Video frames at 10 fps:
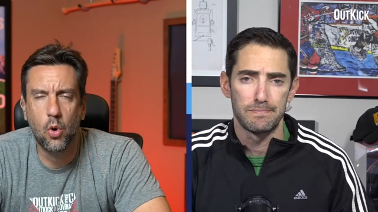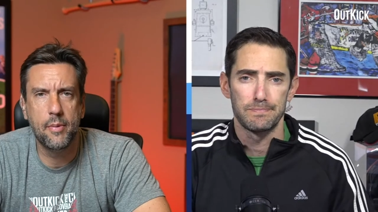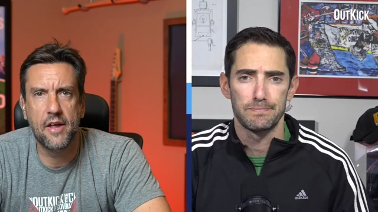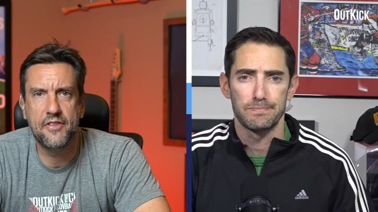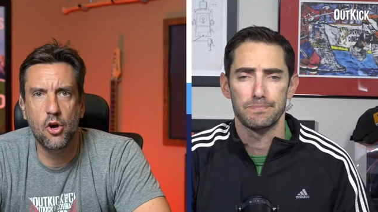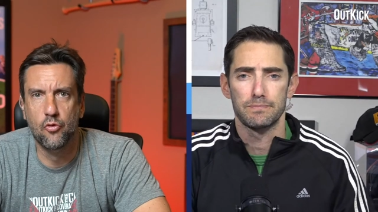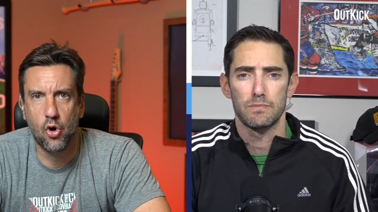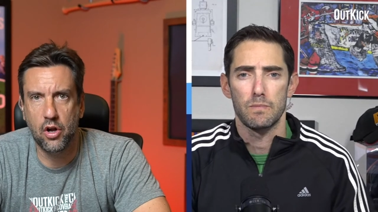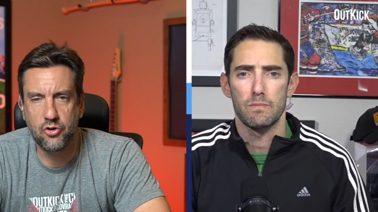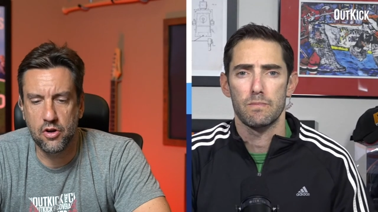Speaker 1: about the
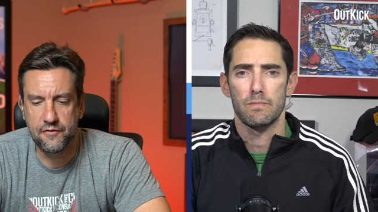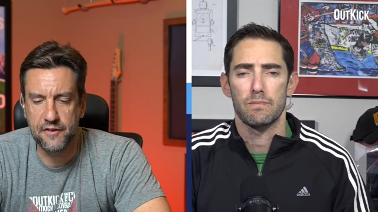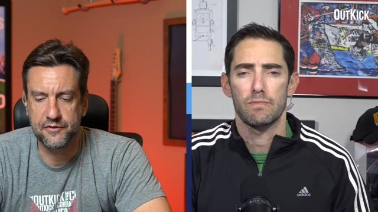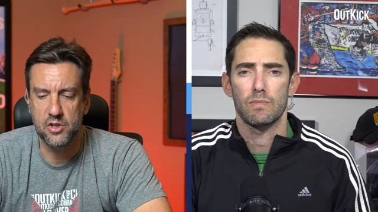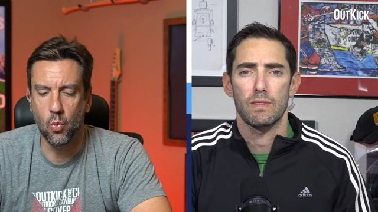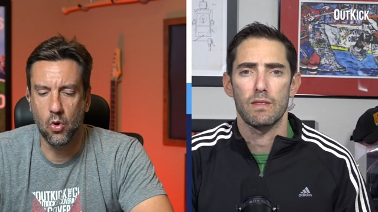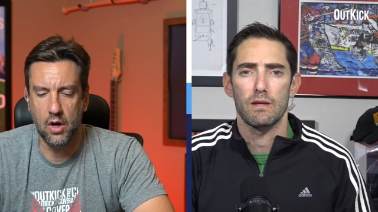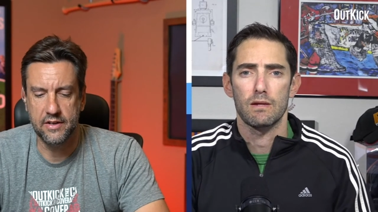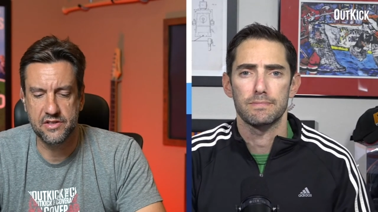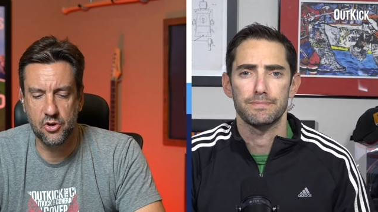over under at
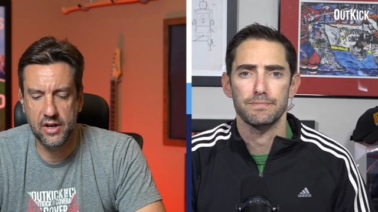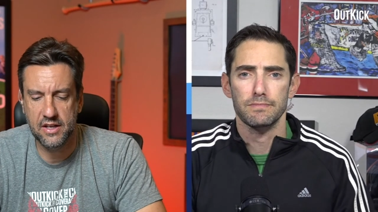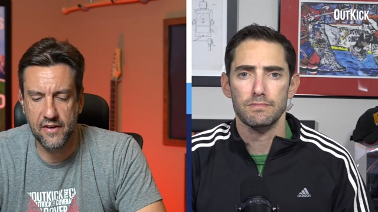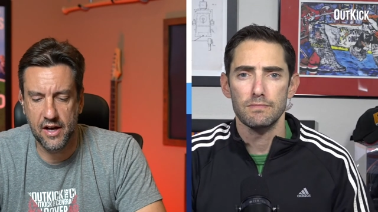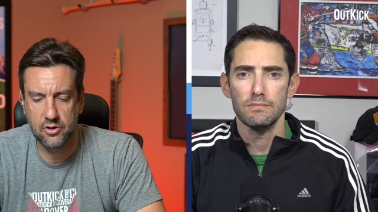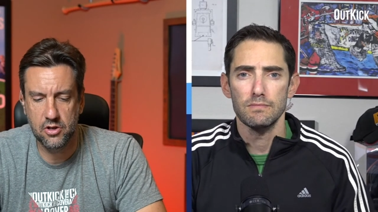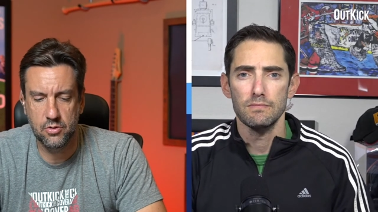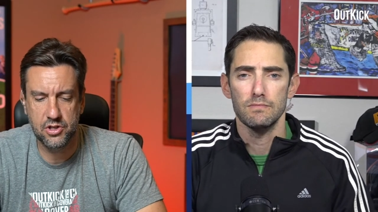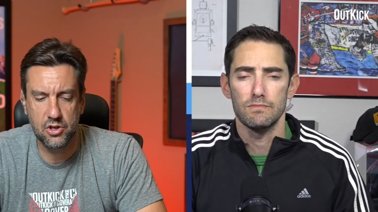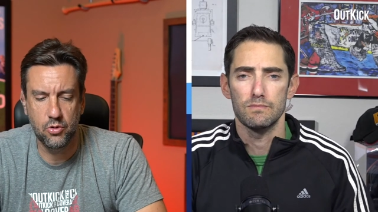51? Is there any value
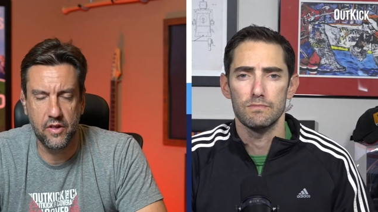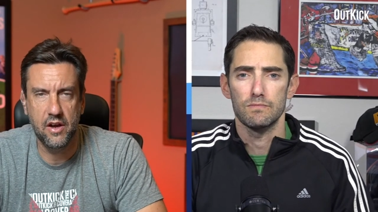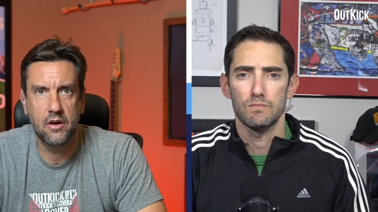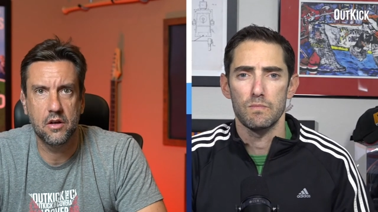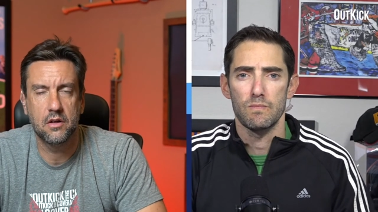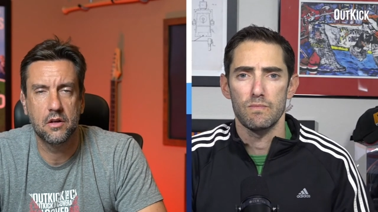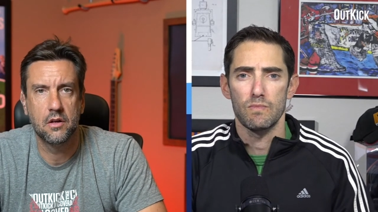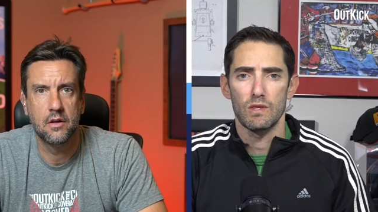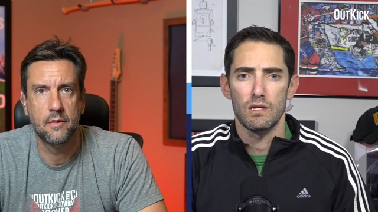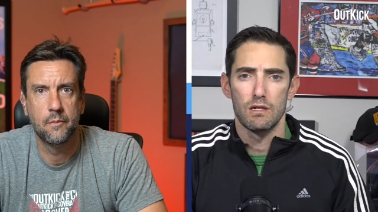to you there?
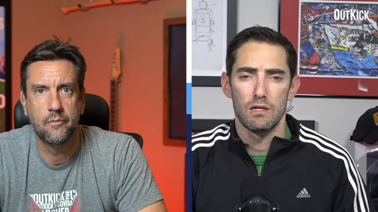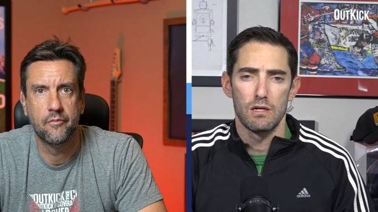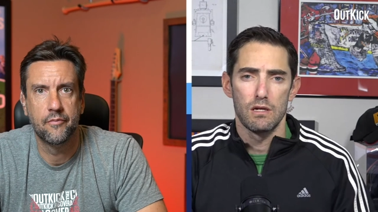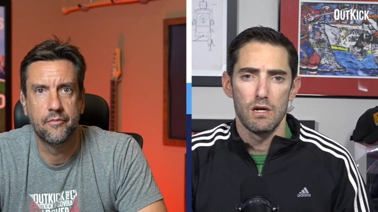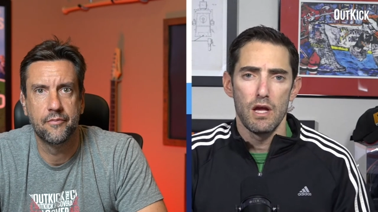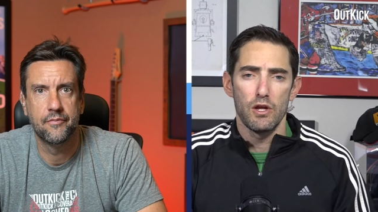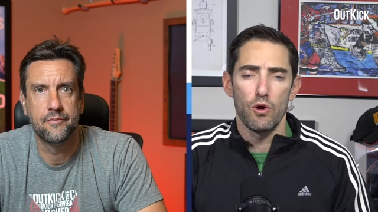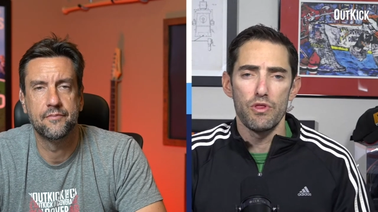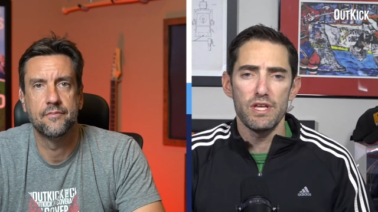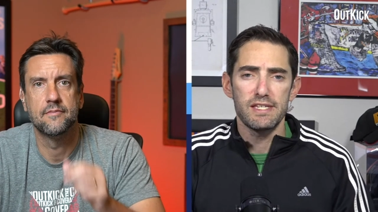
Speaker 2: You
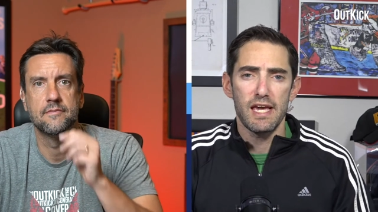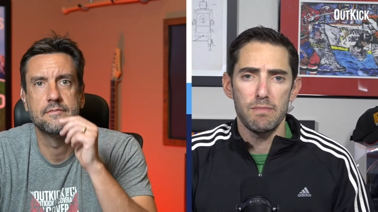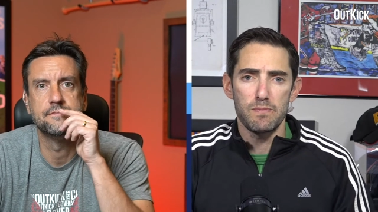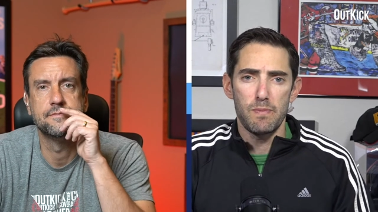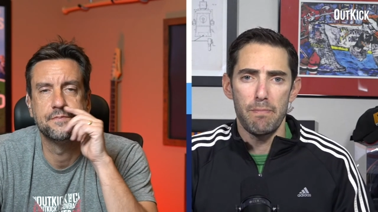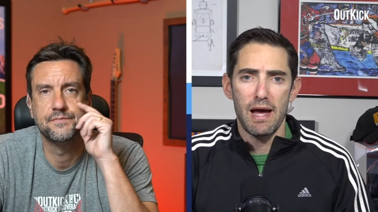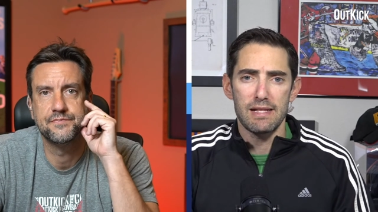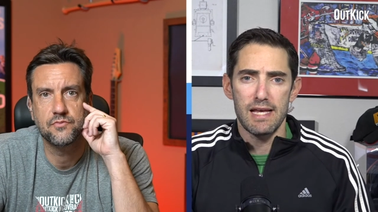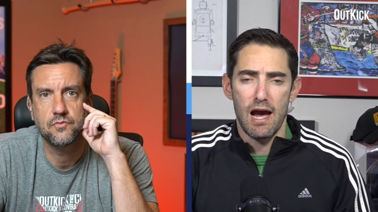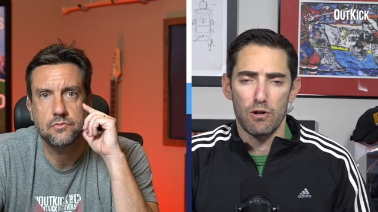know, this game has been bet
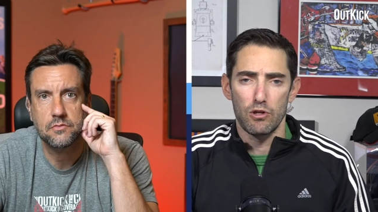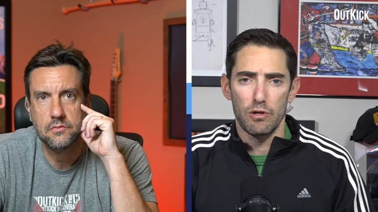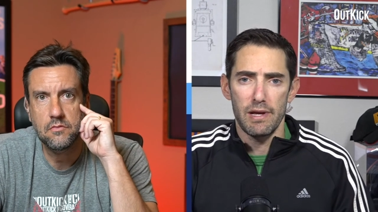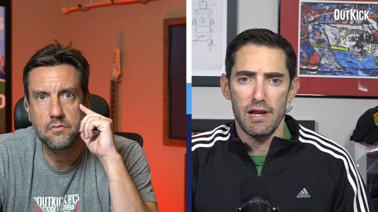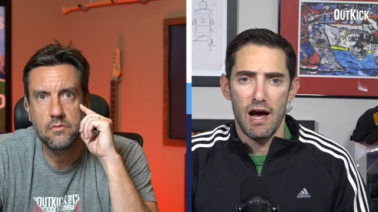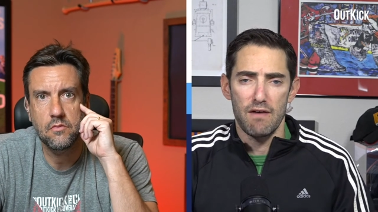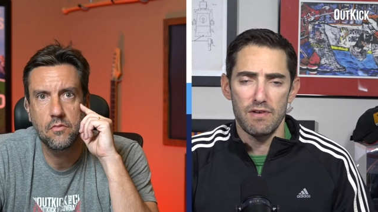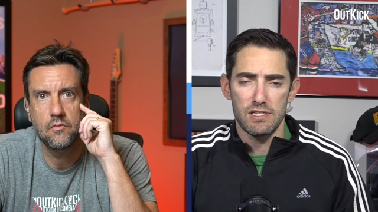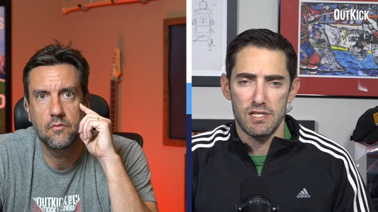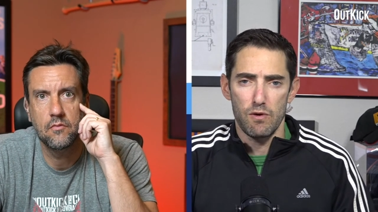down a little bit.
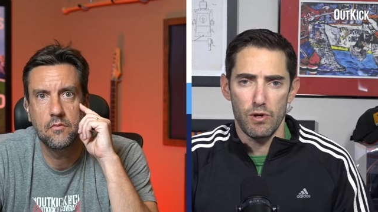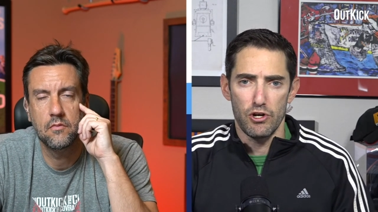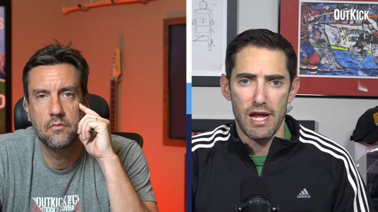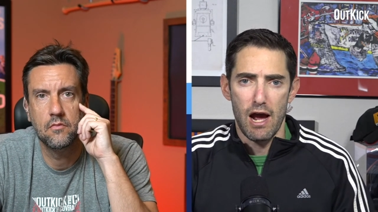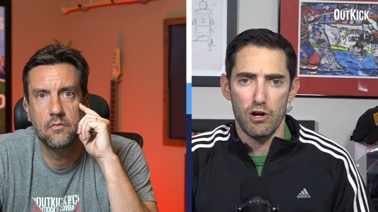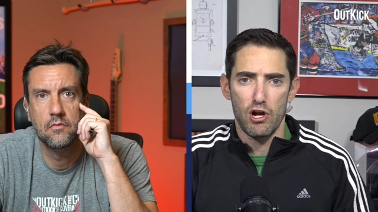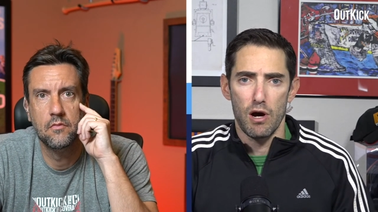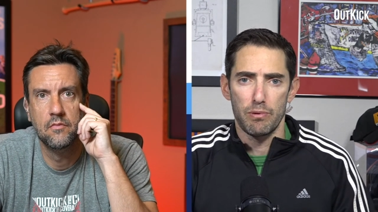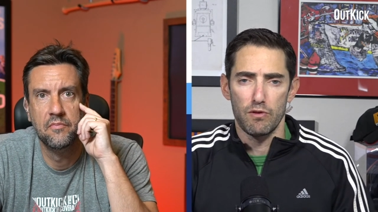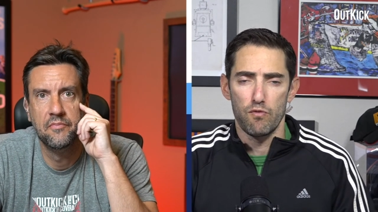Obviously, when you're down a
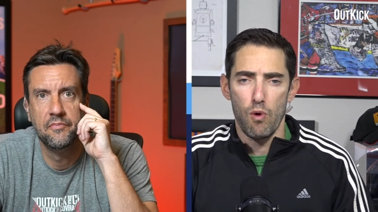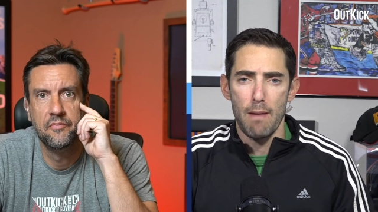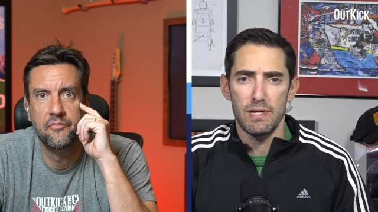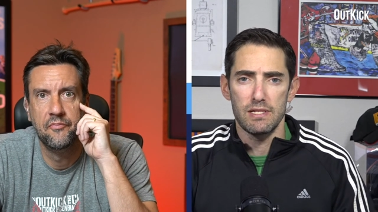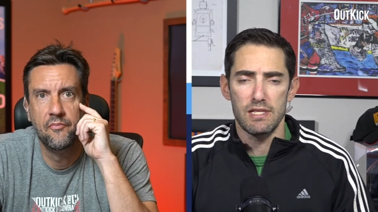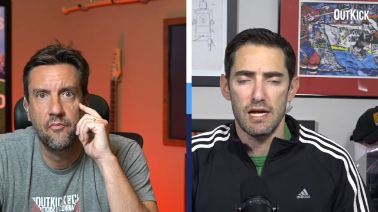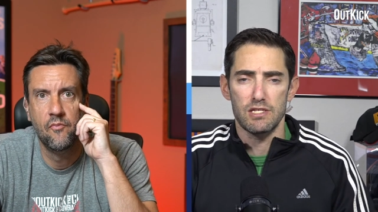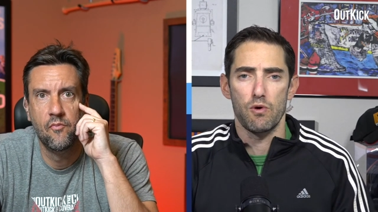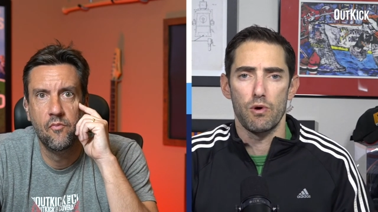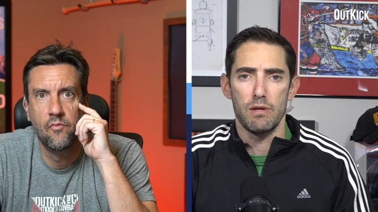couple of weapons, that's
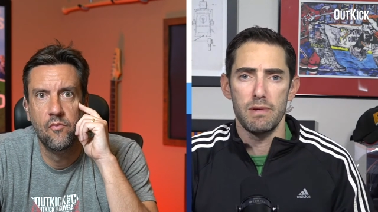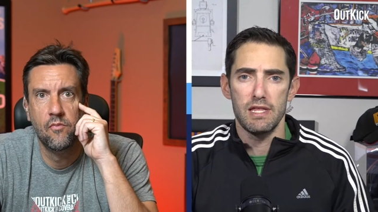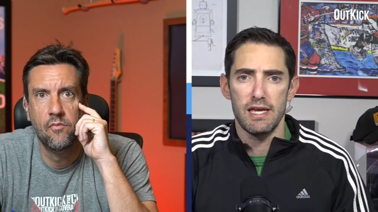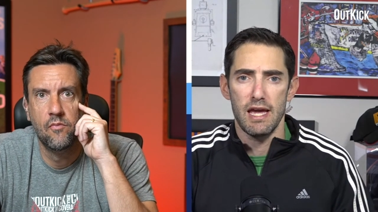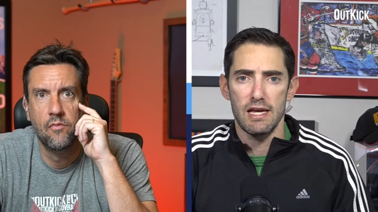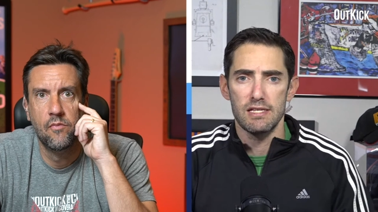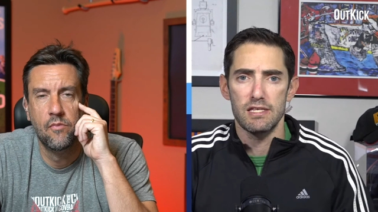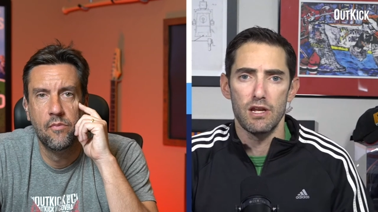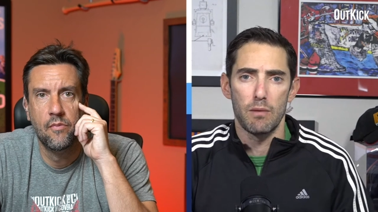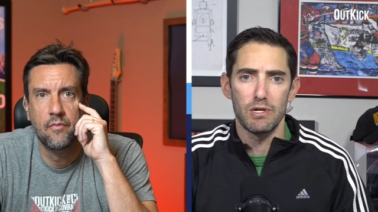going to be the case. The
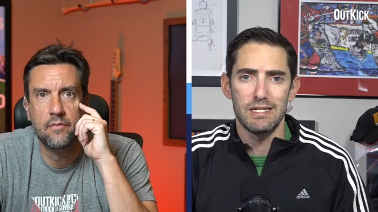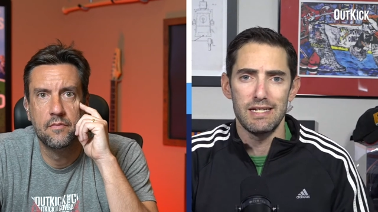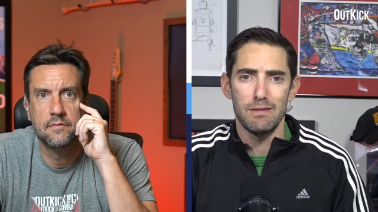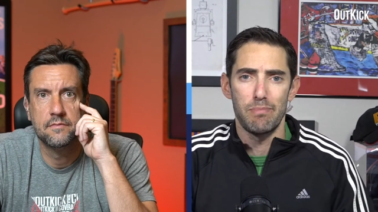number did